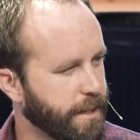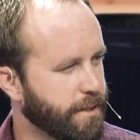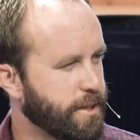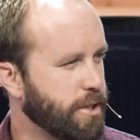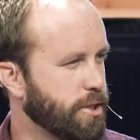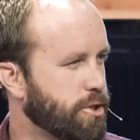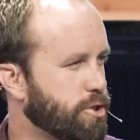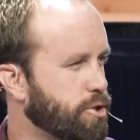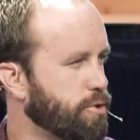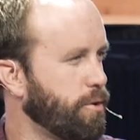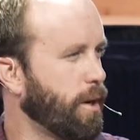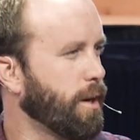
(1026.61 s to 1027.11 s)
like
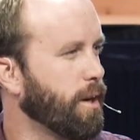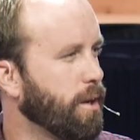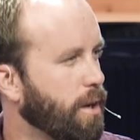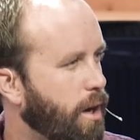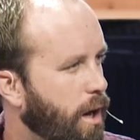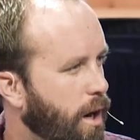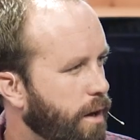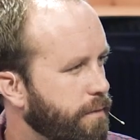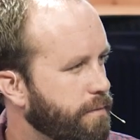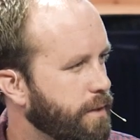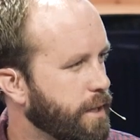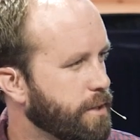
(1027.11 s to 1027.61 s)
just shrug it
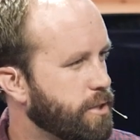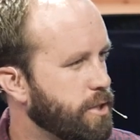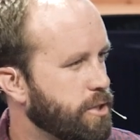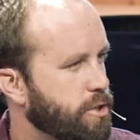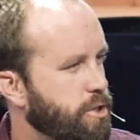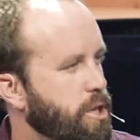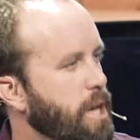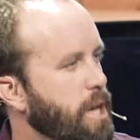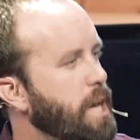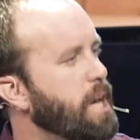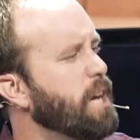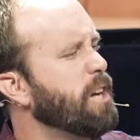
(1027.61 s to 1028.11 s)
off, like
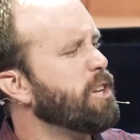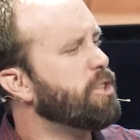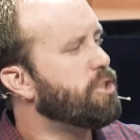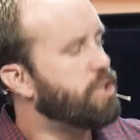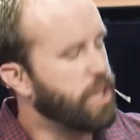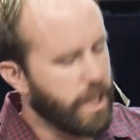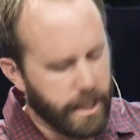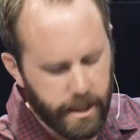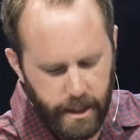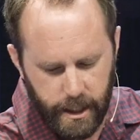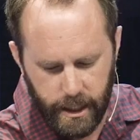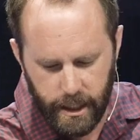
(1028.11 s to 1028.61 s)
just
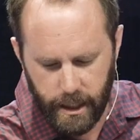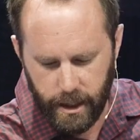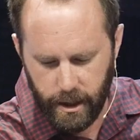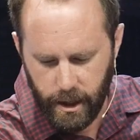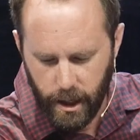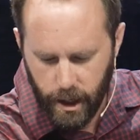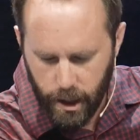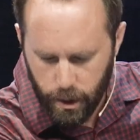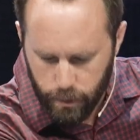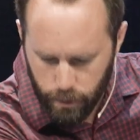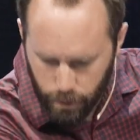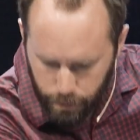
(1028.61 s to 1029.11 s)

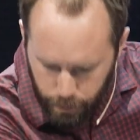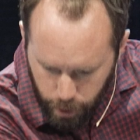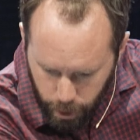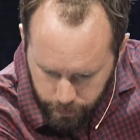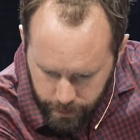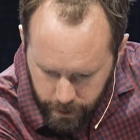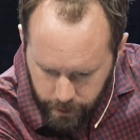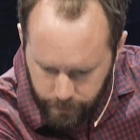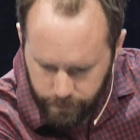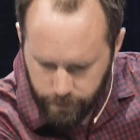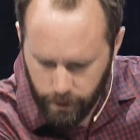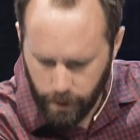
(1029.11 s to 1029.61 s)
gently
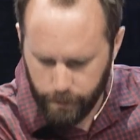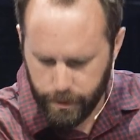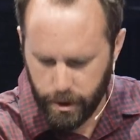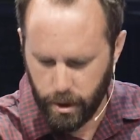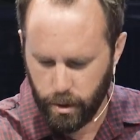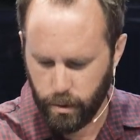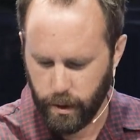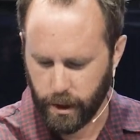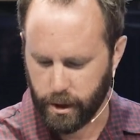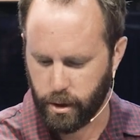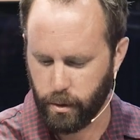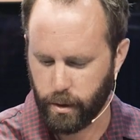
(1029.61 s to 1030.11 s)
remove it from
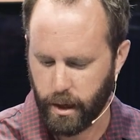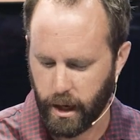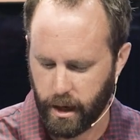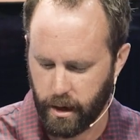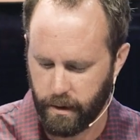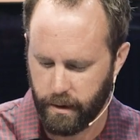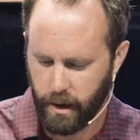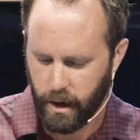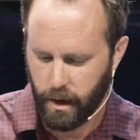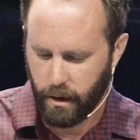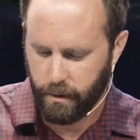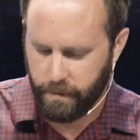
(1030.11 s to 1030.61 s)
you, like you kind
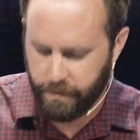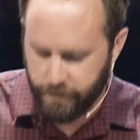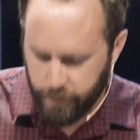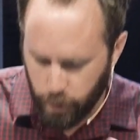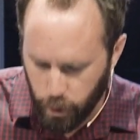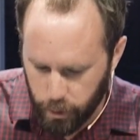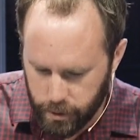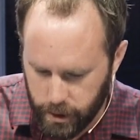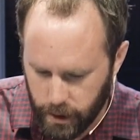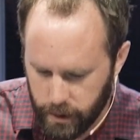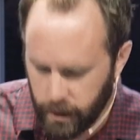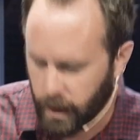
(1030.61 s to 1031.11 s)
of
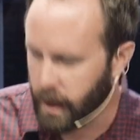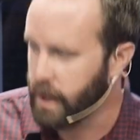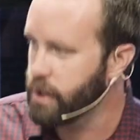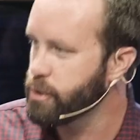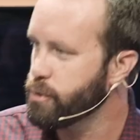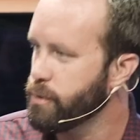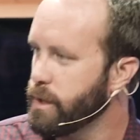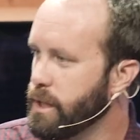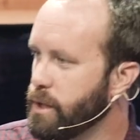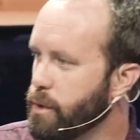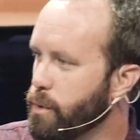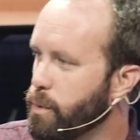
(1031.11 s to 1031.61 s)
fold the
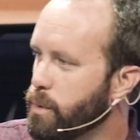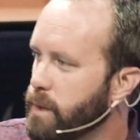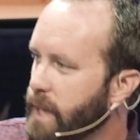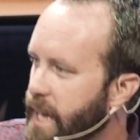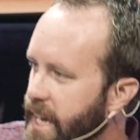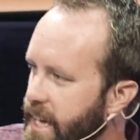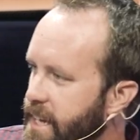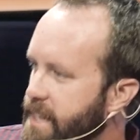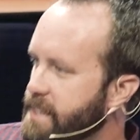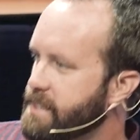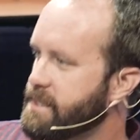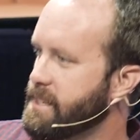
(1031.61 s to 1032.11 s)
laundry and you
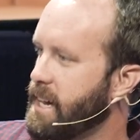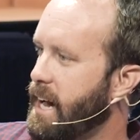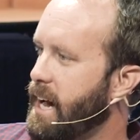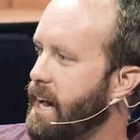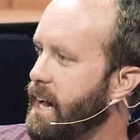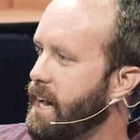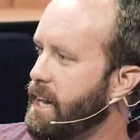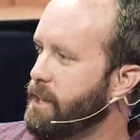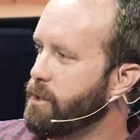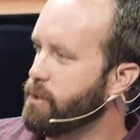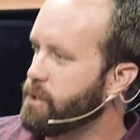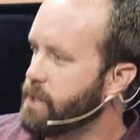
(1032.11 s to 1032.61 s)
lay it
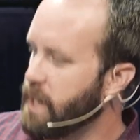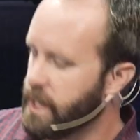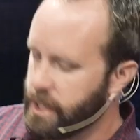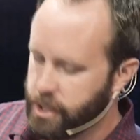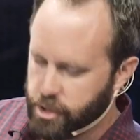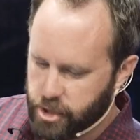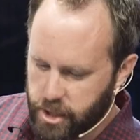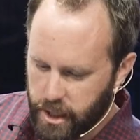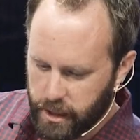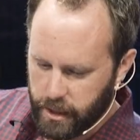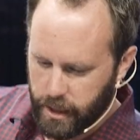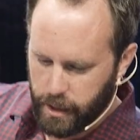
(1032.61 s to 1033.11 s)
aside, you kind
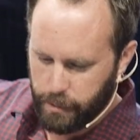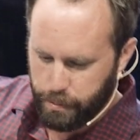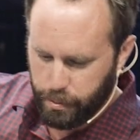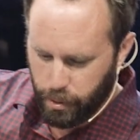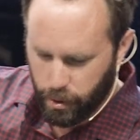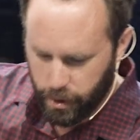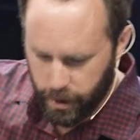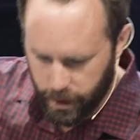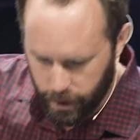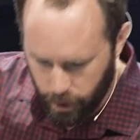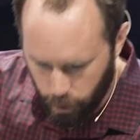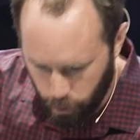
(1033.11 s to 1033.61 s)
of gently
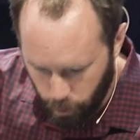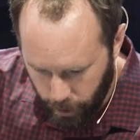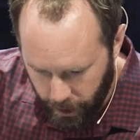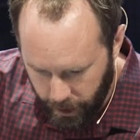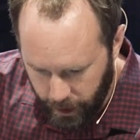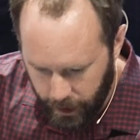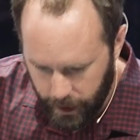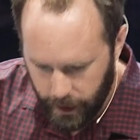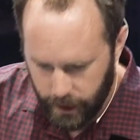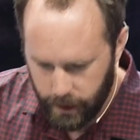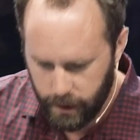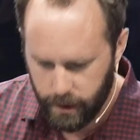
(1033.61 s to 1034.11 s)
put it
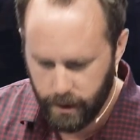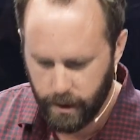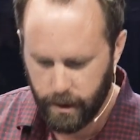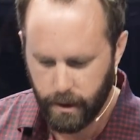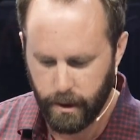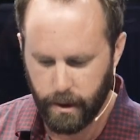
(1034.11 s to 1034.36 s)
away.